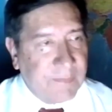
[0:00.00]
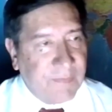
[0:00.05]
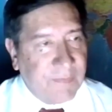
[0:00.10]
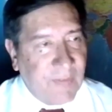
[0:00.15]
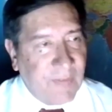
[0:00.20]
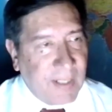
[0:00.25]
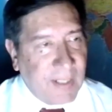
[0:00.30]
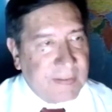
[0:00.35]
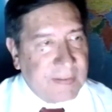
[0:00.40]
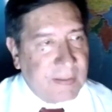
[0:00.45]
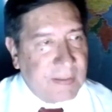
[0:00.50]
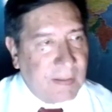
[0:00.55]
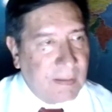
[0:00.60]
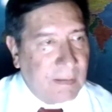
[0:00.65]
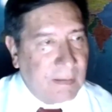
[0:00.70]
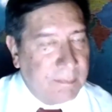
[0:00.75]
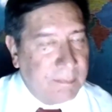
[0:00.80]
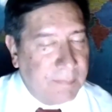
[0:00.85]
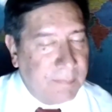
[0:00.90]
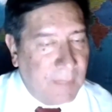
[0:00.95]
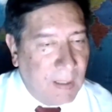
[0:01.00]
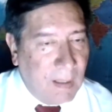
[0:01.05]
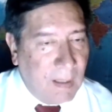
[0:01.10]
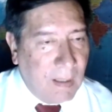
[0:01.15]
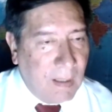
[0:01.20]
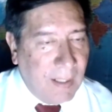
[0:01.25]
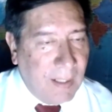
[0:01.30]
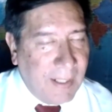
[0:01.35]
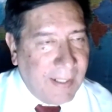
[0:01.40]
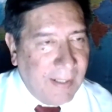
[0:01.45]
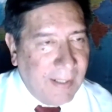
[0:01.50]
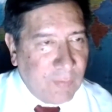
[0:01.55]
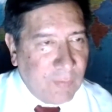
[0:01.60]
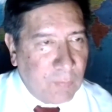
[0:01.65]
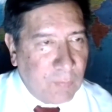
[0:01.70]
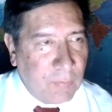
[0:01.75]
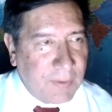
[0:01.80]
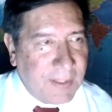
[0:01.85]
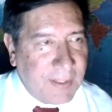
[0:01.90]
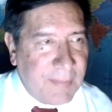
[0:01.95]
fact, I
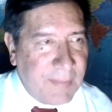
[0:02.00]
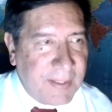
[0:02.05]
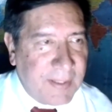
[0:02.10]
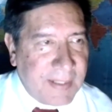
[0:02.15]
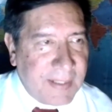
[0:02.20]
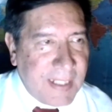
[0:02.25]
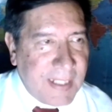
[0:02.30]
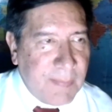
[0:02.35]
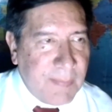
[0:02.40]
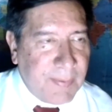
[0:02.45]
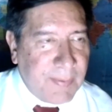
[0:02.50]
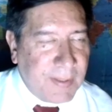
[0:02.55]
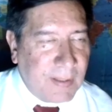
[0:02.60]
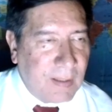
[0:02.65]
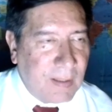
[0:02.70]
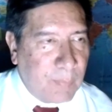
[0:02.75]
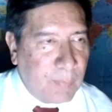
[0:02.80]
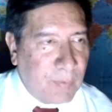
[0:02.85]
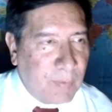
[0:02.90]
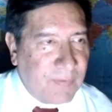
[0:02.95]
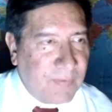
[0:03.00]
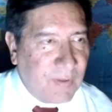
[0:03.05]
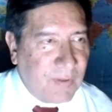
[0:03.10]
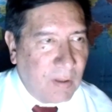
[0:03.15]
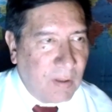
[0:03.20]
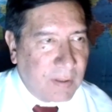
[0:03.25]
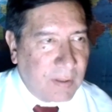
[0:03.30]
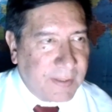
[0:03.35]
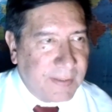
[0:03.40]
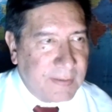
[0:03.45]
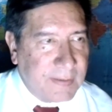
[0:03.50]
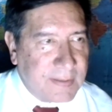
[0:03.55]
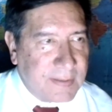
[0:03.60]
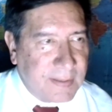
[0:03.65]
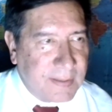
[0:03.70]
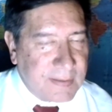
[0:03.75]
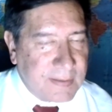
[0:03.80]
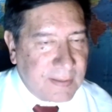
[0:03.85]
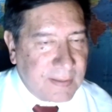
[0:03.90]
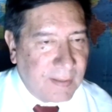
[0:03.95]
haven't really been keeping up with Doggett
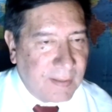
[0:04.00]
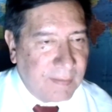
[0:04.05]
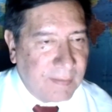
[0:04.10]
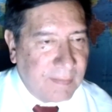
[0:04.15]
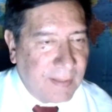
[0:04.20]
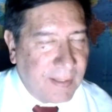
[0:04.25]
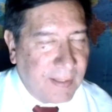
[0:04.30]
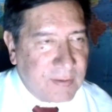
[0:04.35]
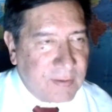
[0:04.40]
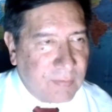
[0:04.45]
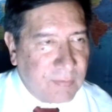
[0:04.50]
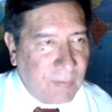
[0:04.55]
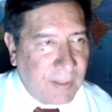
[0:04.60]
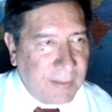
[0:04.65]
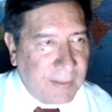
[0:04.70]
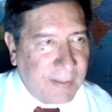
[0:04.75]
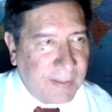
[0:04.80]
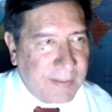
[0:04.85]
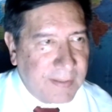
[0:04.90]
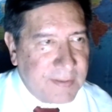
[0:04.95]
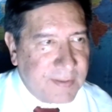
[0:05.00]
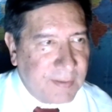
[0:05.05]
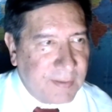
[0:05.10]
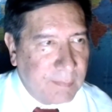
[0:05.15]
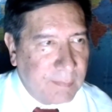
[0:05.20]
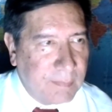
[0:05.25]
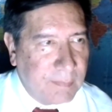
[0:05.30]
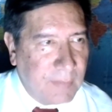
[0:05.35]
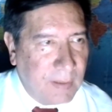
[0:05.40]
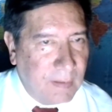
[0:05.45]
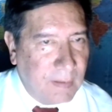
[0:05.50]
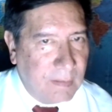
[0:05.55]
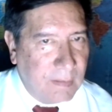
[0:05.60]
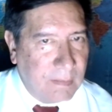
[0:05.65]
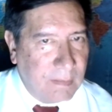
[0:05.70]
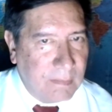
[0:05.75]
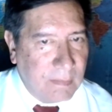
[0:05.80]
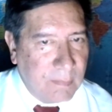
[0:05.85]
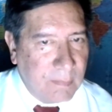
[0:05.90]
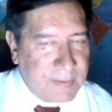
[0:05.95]
since I last ran against him.
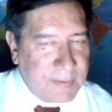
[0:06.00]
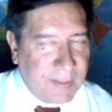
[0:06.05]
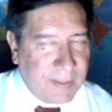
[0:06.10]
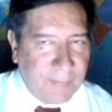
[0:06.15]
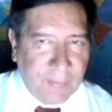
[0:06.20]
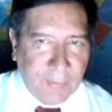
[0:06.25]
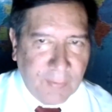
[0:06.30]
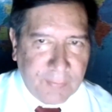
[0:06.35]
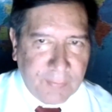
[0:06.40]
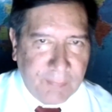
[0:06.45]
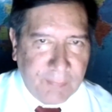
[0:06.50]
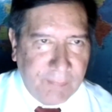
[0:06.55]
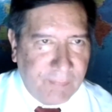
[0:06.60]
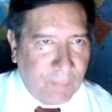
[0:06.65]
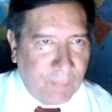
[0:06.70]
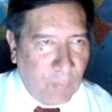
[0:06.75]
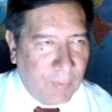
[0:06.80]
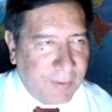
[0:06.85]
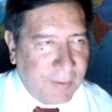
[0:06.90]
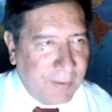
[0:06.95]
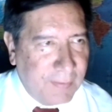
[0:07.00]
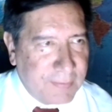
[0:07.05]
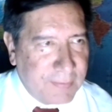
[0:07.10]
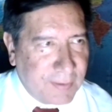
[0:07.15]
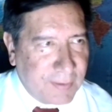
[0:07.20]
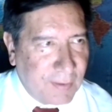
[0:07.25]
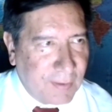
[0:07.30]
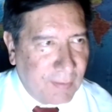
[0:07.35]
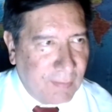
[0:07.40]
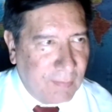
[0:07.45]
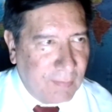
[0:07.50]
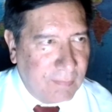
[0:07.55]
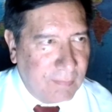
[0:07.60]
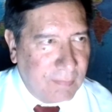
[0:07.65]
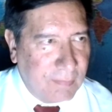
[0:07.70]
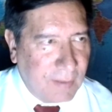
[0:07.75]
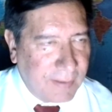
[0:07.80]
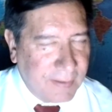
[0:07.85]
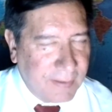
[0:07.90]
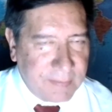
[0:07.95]
It was either 4 years ago,
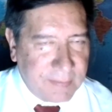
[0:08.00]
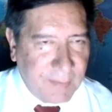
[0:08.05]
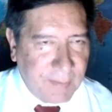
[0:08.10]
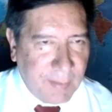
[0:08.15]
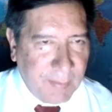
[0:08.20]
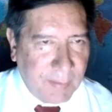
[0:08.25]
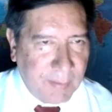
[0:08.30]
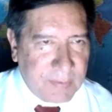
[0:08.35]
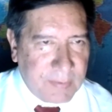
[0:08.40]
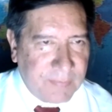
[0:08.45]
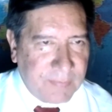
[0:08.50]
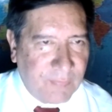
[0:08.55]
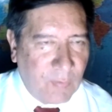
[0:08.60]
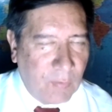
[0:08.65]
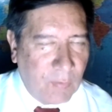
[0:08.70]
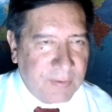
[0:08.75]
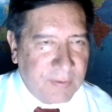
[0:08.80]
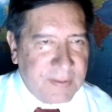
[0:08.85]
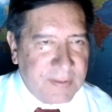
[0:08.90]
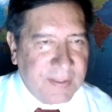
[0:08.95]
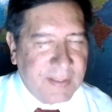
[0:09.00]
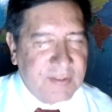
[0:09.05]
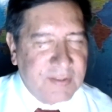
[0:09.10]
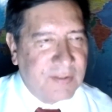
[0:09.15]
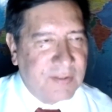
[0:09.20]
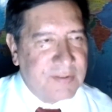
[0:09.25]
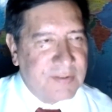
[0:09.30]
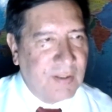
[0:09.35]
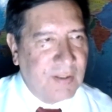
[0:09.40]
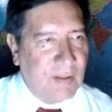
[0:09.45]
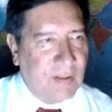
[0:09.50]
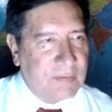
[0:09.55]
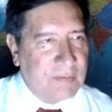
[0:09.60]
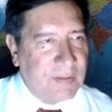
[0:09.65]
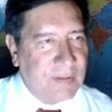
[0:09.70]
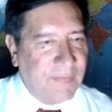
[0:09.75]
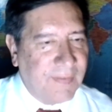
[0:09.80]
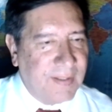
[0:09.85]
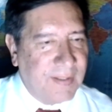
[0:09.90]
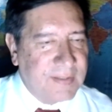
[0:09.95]
I guess maybe it was 4 or 6 years ago,
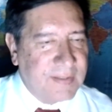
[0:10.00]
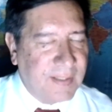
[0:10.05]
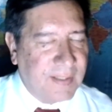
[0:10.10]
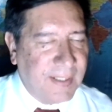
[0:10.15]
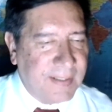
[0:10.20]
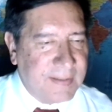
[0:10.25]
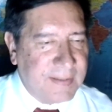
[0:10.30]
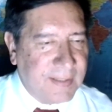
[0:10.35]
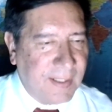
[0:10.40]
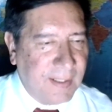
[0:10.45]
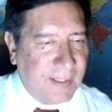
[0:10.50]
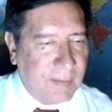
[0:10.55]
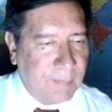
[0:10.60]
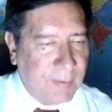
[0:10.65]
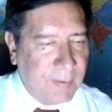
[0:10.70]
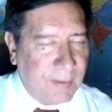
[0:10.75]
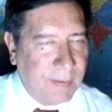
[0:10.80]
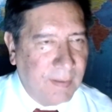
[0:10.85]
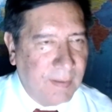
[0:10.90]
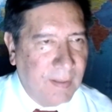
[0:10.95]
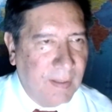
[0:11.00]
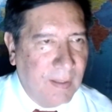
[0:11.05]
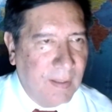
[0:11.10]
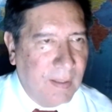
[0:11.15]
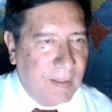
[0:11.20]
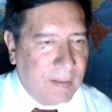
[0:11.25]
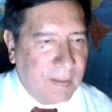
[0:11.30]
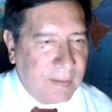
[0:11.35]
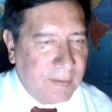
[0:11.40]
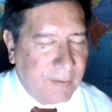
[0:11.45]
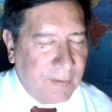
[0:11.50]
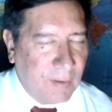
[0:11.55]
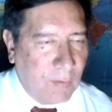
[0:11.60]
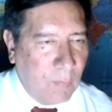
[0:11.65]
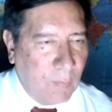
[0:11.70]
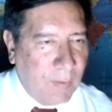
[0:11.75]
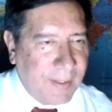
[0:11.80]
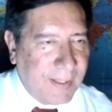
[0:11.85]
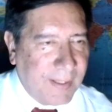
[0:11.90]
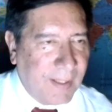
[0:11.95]
2018. But
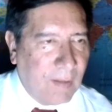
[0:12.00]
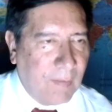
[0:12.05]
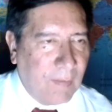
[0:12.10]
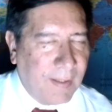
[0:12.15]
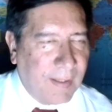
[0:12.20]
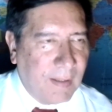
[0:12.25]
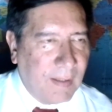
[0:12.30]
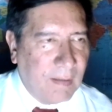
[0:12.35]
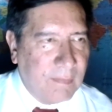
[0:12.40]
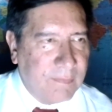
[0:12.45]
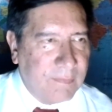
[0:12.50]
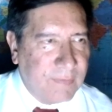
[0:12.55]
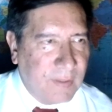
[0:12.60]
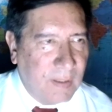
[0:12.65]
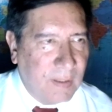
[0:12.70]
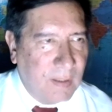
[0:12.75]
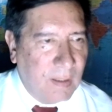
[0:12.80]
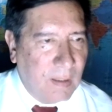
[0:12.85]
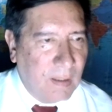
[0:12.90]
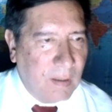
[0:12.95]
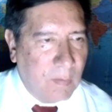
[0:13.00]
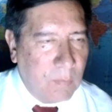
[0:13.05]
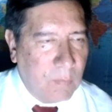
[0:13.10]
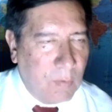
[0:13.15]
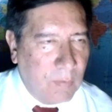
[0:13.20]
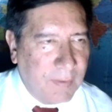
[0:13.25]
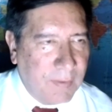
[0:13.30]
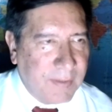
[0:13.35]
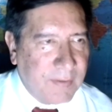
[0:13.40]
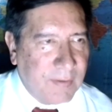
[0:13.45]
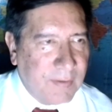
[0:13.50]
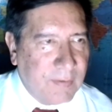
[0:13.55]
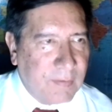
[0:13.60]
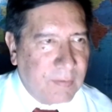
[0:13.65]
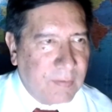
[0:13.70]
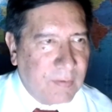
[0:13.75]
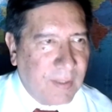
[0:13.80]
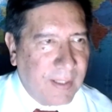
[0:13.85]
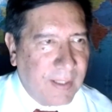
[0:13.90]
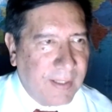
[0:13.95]
we now have a war in
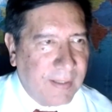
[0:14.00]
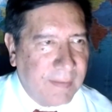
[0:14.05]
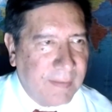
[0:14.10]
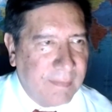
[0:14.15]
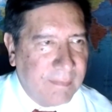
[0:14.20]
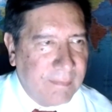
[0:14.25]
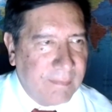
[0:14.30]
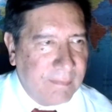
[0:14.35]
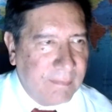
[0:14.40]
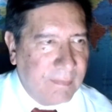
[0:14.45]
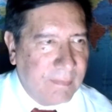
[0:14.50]
Ukraine,